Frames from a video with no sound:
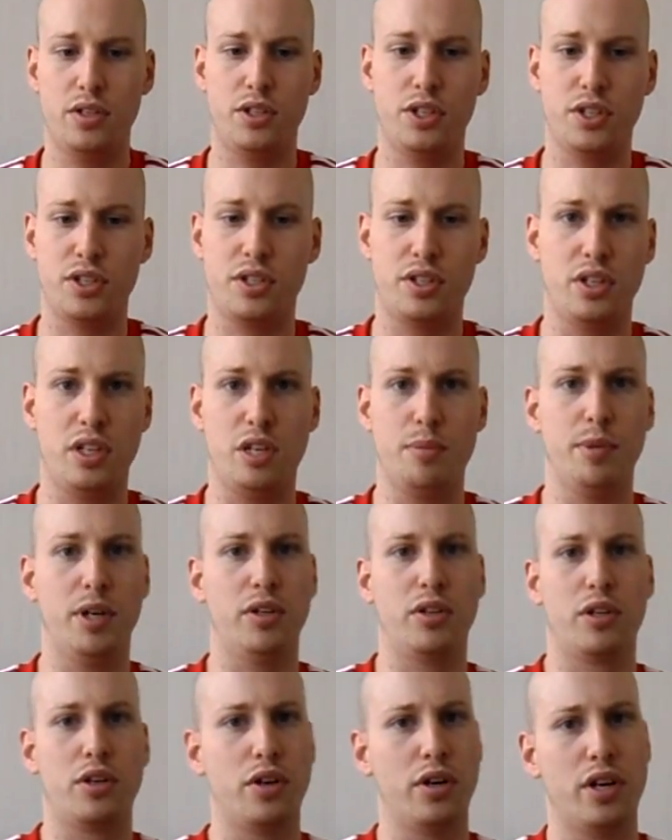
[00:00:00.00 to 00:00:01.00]
just
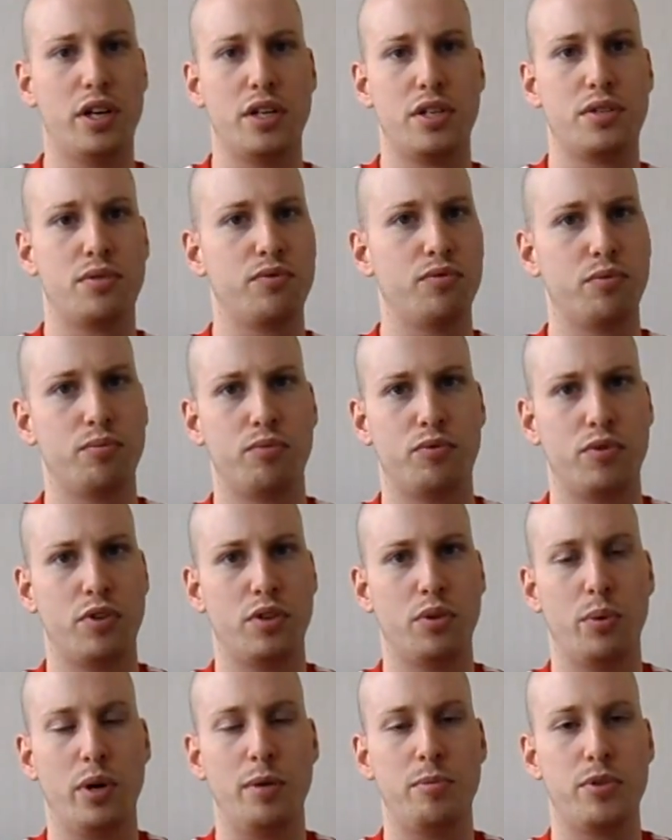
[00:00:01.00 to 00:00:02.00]
email the guys
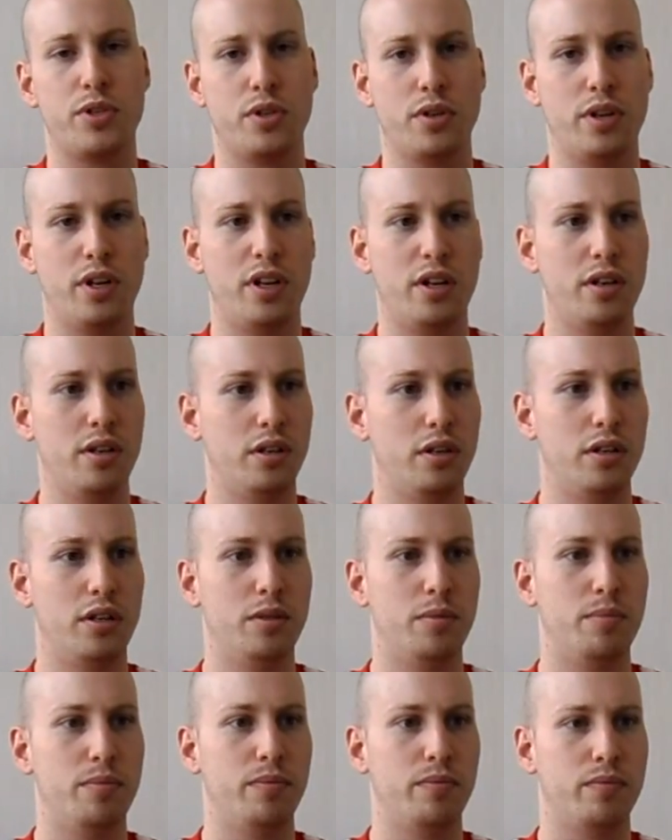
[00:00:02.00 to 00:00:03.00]
through the website.
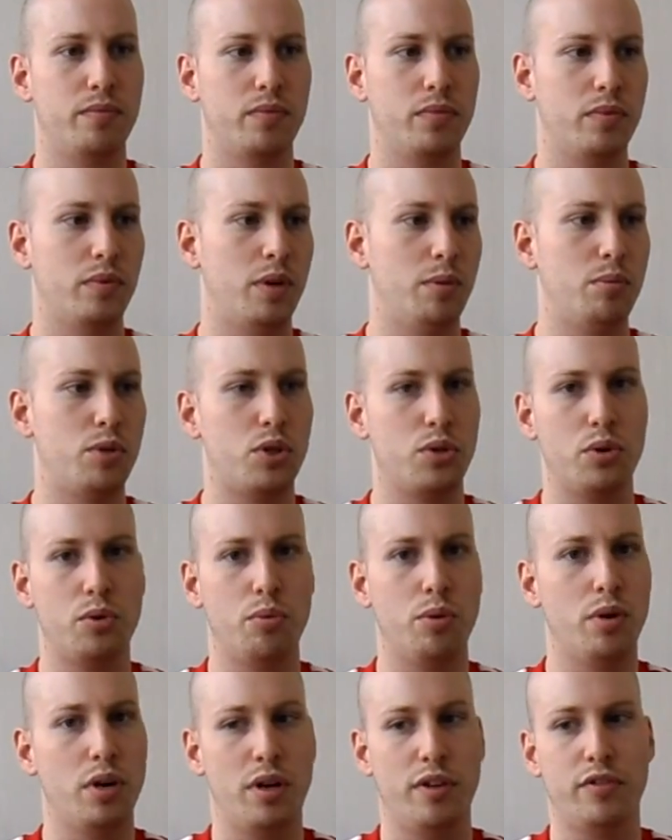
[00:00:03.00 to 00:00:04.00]
I'm sure
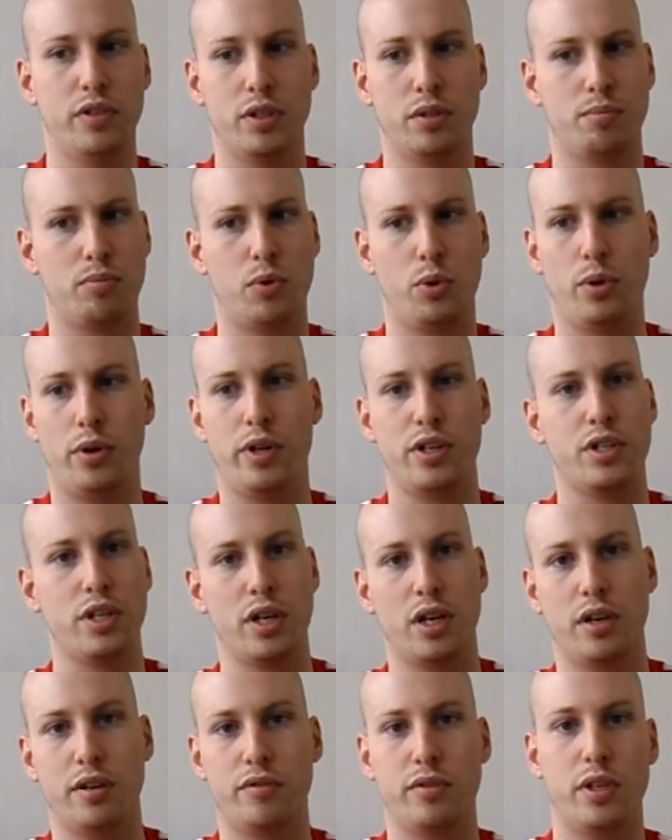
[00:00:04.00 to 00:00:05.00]
whatever queries
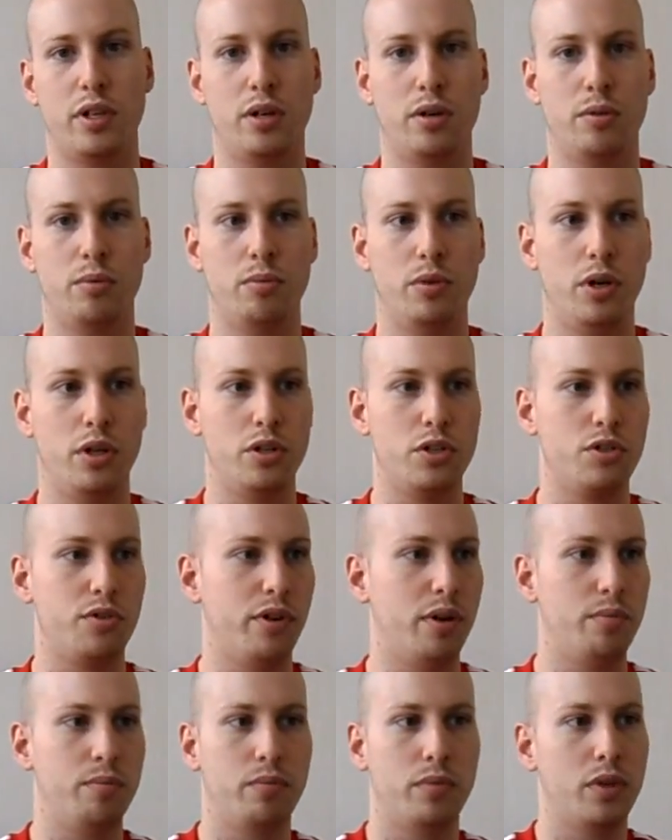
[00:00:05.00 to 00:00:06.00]
you have, they'll
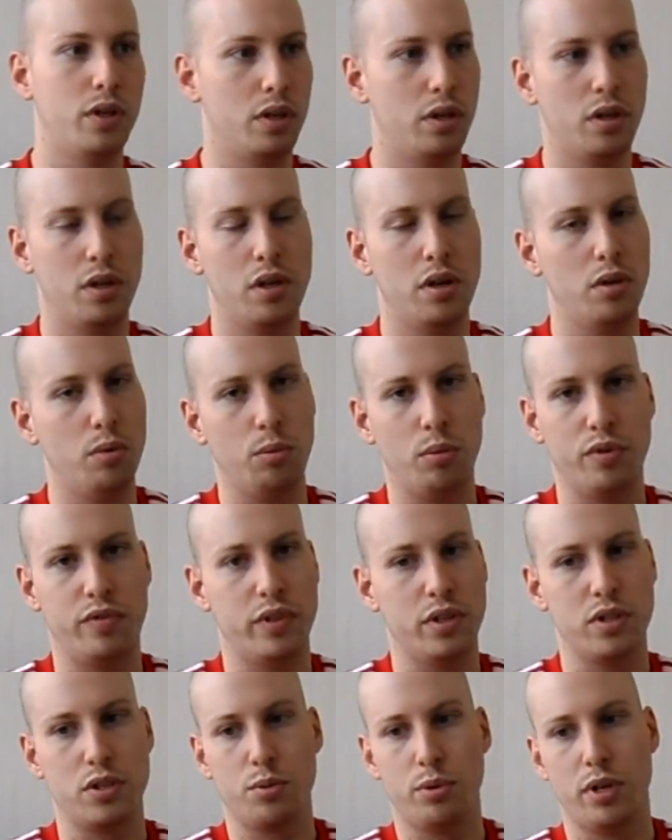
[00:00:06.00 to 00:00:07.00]
answer it
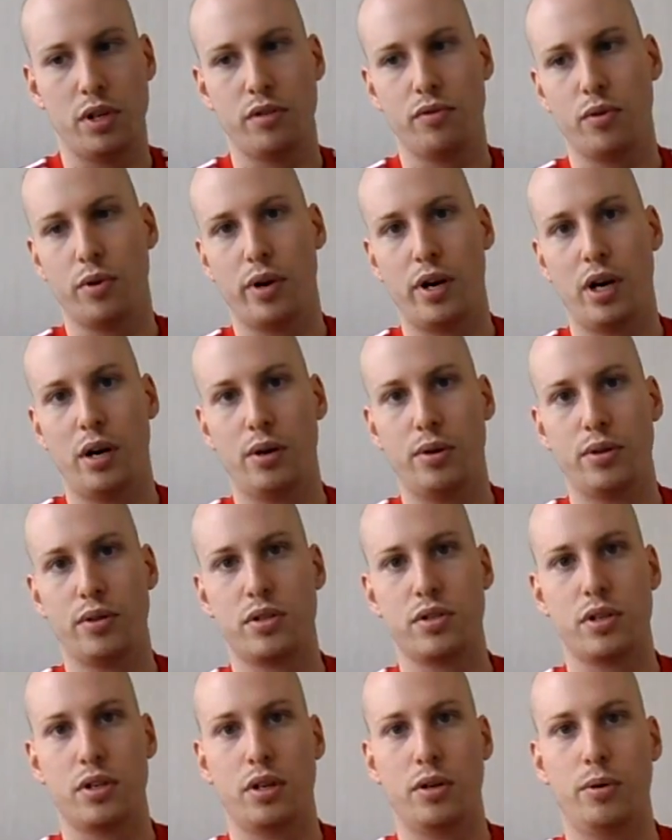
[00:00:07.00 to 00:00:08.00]
within 24
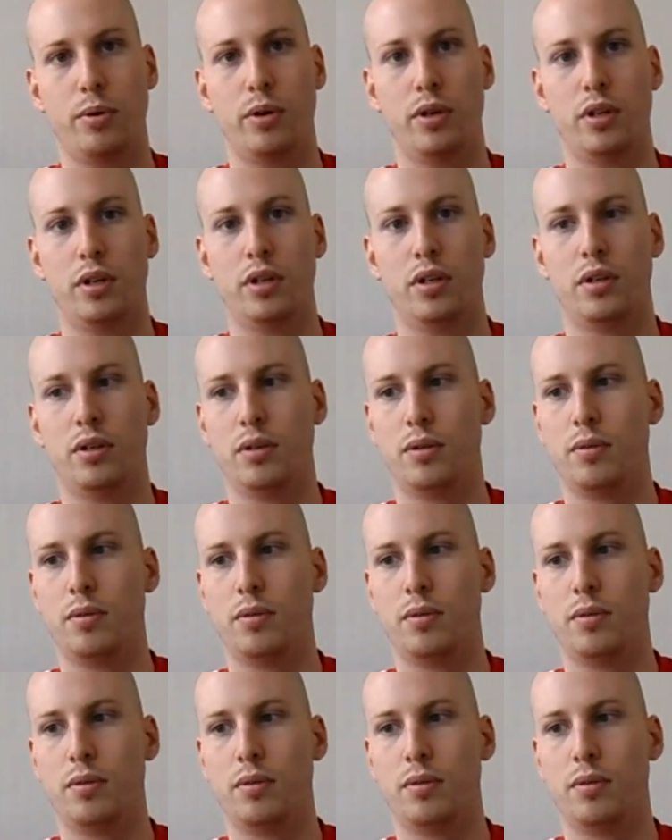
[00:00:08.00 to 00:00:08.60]
hours. So